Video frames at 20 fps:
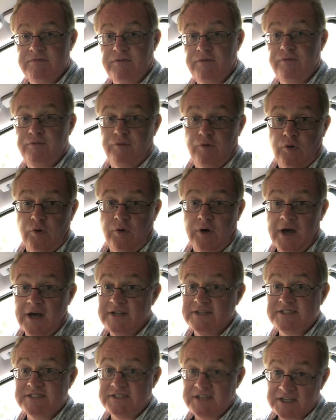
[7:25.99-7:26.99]
for 4
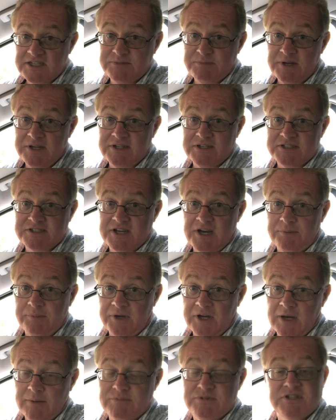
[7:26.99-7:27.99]
and 6 meters
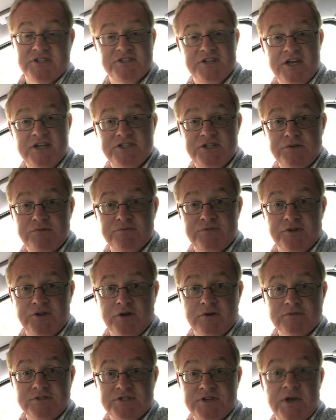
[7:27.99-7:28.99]
coming up, so stay tuned for
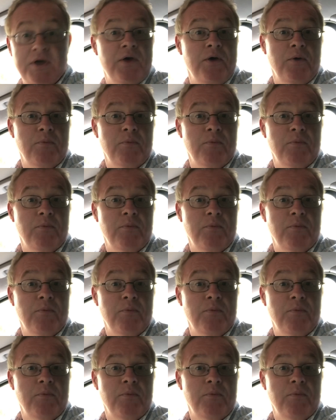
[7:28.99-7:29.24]
those.